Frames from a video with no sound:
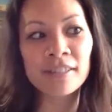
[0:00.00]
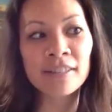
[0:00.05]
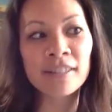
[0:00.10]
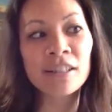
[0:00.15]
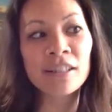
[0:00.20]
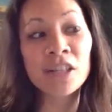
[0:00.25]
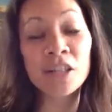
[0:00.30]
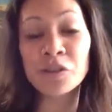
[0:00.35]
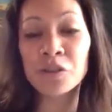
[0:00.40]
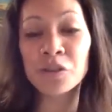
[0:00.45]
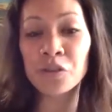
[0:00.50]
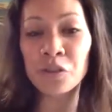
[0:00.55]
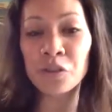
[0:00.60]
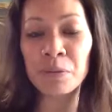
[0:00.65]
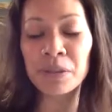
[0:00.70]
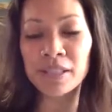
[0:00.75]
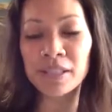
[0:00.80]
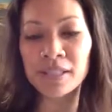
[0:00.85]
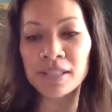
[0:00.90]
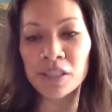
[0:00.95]

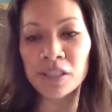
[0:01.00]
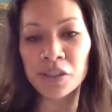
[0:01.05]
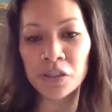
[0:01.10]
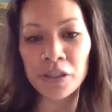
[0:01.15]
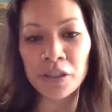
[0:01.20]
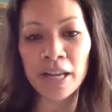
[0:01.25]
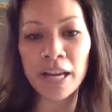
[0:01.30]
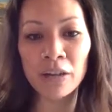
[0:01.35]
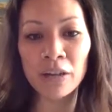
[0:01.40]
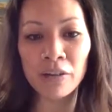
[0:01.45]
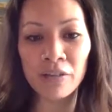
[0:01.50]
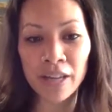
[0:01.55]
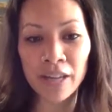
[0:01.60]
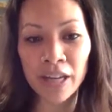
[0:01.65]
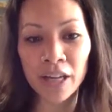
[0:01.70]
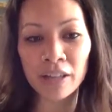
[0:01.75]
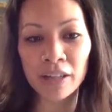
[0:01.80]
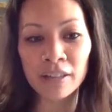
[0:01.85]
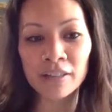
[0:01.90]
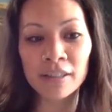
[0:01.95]
consumer decision out
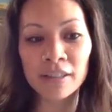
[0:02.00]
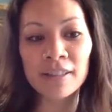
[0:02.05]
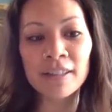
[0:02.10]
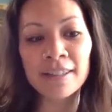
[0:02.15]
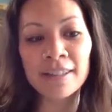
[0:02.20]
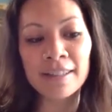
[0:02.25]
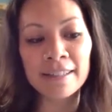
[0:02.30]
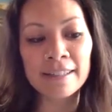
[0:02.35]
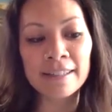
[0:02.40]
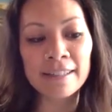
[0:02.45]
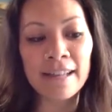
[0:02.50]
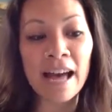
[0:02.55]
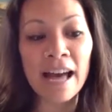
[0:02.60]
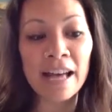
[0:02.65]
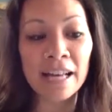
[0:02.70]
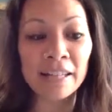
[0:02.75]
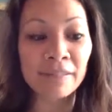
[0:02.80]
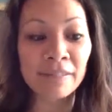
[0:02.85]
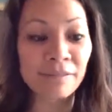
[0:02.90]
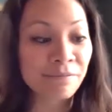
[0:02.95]
there,
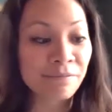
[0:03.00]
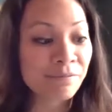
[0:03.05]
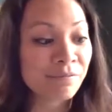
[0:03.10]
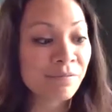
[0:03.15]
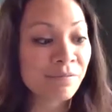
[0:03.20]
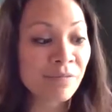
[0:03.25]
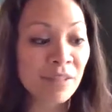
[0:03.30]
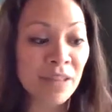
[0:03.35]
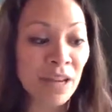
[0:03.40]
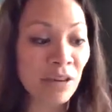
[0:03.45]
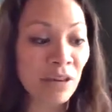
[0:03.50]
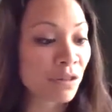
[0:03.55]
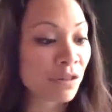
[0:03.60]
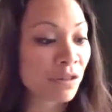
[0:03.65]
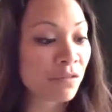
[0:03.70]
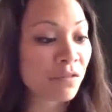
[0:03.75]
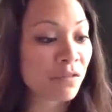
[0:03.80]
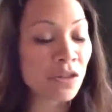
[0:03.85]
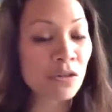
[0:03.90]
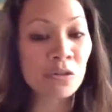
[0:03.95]
I can get
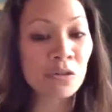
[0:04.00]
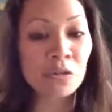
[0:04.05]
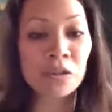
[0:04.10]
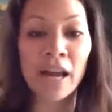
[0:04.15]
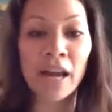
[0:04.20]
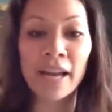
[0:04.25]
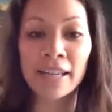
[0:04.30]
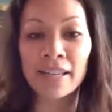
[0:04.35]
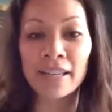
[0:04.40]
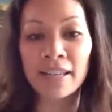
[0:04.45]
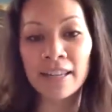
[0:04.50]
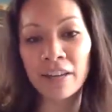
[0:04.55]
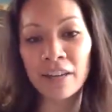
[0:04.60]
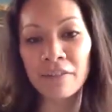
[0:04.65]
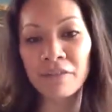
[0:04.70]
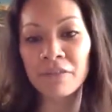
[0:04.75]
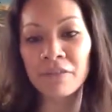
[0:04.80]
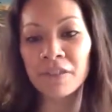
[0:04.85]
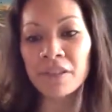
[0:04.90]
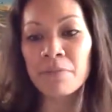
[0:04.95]
reviews, I can
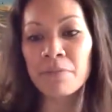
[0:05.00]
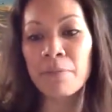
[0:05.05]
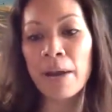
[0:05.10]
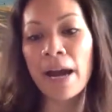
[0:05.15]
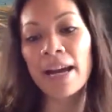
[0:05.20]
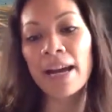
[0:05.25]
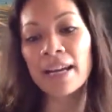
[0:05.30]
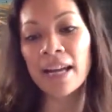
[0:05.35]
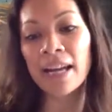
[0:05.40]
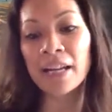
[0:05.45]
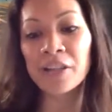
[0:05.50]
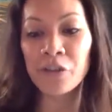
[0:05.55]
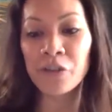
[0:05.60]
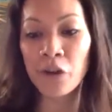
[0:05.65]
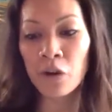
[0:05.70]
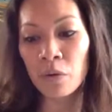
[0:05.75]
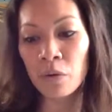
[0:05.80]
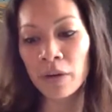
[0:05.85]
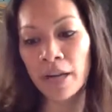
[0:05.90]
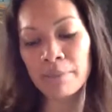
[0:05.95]
get feedback, I
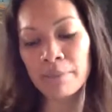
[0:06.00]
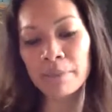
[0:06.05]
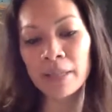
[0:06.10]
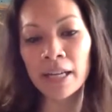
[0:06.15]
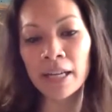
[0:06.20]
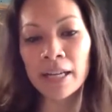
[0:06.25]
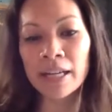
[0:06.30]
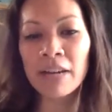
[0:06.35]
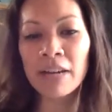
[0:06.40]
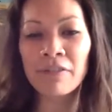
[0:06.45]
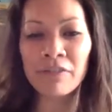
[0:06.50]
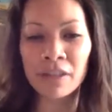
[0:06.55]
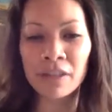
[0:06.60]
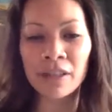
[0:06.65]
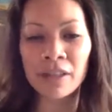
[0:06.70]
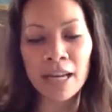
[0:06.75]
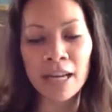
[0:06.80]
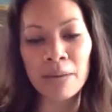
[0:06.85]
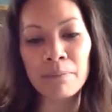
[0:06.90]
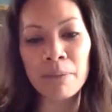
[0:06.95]
know what I'm getting, I feel
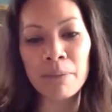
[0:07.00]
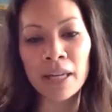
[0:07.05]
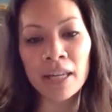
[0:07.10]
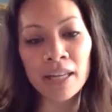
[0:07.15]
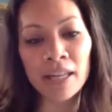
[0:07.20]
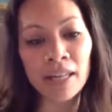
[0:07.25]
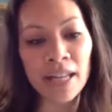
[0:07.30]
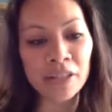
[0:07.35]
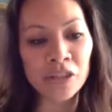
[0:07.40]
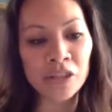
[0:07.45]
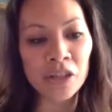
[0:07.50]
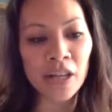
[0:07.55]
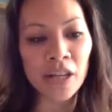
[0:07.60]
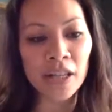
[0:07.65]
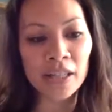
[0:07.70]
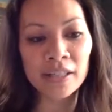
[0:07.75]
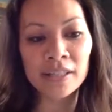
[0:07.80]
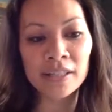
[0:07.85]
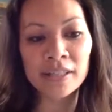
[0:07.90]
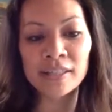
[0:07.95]
like I'm making an
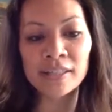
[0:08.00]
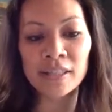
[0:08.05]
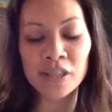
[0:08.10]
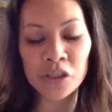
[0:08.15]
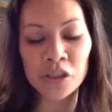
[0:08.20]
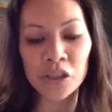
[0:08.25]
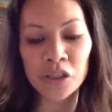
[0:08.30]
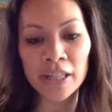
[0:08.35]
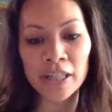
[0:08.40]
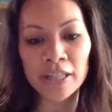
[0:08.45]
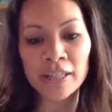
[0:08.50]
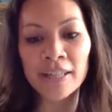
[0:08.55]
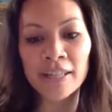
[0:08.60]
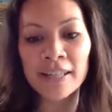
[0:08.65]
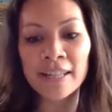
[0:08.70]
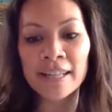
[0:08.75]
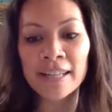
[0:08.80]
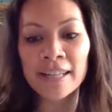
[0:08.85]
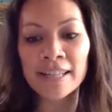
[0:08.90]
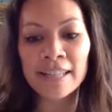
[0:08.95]
educated decision.
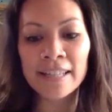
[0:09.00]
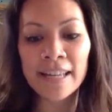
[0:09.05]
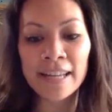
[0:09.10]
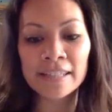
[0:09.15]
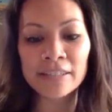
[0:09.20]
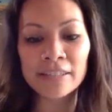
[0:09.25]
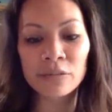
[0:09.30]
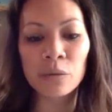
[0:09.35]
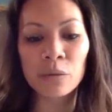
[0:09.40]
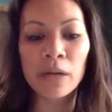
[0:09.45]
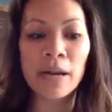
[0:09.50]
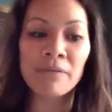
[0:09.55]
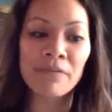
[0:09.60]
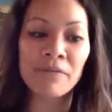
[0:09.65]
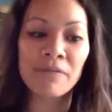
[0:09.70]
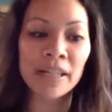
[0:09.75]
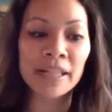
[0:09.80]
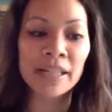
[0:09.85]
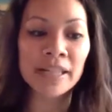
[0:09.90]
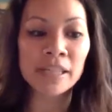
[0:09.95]
Yet when I'm
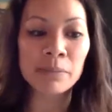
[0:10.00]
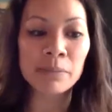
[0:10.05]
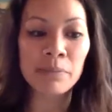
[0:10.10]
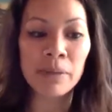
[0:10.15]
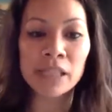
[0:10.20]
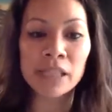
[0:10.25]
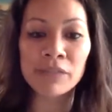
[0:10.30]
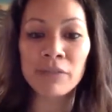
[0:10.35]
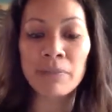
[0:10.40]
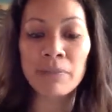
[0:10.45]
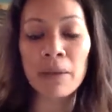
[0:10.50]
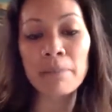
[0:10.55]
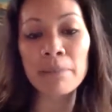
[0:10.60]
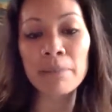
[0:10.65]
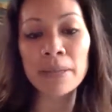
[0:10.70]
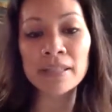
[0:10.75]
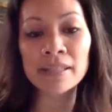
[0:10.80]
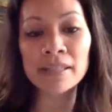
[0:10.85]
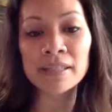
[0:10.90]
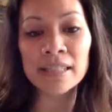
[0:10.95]
finding a space for my
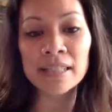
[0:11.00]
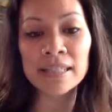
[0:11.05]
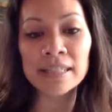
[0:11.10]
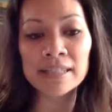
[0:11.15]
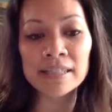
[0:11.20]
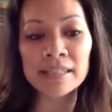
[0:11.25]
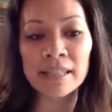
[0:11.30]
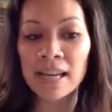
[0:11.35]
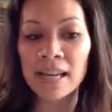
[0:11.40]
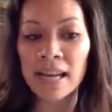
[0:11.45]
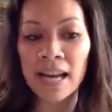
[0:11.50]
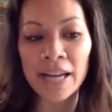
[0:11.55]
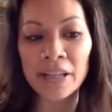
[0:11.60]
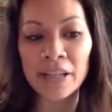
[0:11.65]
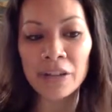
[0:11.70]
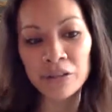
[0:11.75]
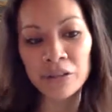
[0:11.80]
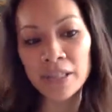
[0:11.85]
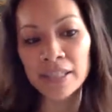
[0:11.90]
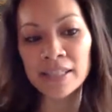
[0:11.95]
business, I
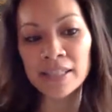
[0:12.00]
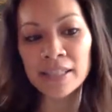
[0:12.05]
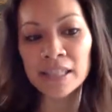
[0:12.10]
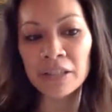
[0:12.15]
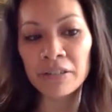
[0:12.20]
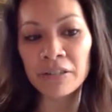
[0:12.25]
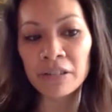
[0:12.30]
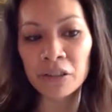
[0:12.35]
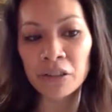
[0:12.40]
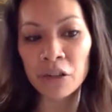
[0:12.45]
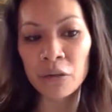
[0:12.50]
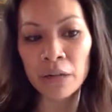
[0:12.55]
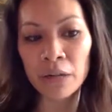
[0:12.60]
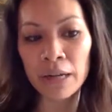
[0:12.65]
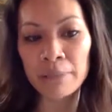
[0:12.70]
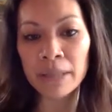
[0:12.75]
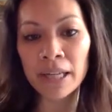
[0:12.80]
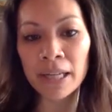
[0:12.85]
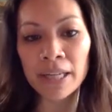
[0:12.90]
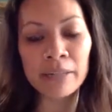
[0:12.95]
don't necessarily know what
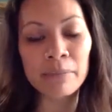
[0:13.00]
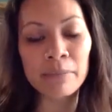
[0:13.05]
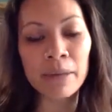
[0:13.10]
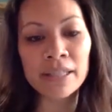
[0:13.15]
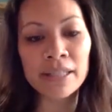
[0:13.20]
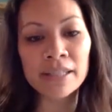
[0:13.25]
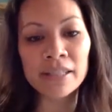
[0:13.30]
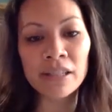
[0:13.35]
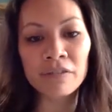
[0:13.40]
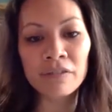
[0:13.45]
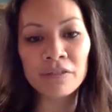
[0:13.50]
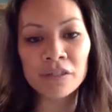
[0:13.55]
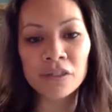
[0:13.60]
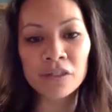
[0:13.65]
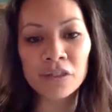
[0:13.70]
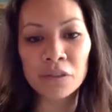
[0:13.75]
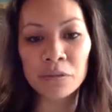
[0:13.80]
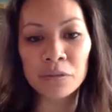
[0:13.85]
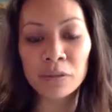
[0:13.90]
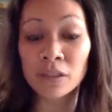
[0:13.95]
I'm getting myself
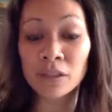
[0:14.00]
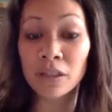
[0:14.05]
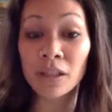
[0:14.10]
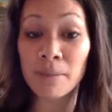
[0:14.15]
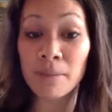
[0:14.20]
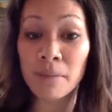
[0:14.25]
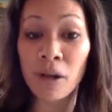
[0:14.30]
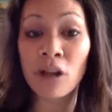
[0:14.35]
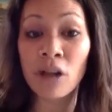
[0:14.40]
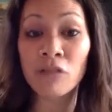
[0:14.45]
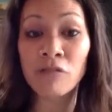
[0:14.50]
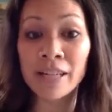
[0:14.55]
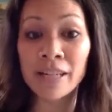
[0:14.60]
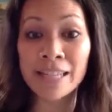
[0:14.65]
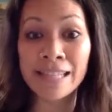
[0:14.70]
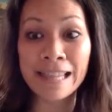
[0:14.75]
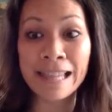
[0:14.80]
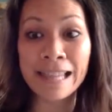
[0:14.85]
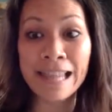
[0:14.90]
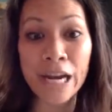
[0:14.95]
into until I'm
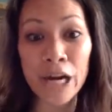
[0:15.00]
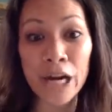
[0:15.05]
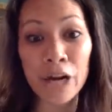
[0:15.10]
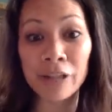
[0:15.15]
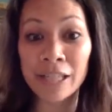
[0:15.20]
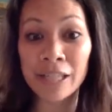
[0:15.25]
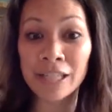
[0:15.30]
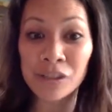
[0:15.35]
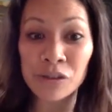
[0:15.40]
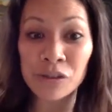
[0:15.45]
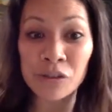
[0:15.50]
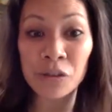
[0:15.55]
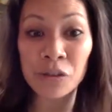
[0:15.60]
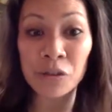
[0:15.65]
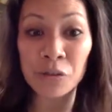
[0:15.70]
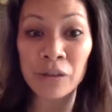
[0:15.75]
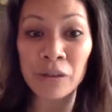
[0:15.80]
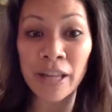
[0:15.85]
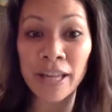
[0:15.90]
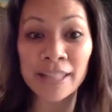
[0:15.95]
already there and it's
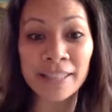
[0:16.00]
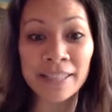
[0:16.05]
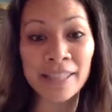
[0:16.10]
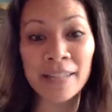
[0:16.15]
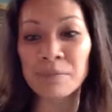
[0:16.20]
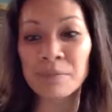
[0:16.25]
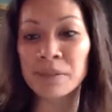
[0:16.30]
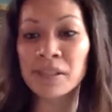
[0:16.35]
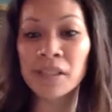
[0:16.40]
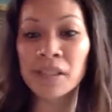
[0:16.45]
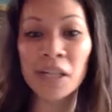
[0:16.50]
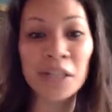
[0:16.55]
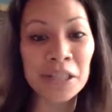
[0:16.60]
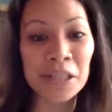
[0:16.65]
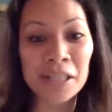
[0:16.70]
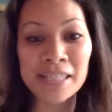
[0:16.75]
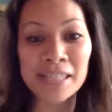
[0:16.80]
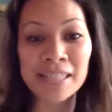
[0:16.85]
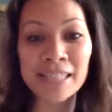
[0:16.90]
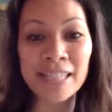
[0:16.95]
too late and I'm stuck
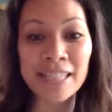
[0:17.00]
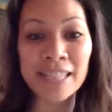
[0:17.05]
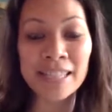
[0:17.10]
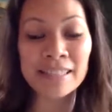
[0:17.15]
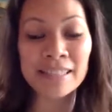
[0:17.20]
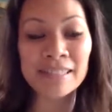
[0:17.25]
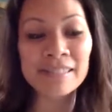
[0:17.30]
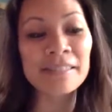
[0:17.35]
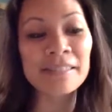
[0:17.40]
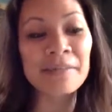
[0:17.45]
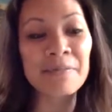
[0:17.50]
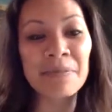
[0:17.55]
in this lease.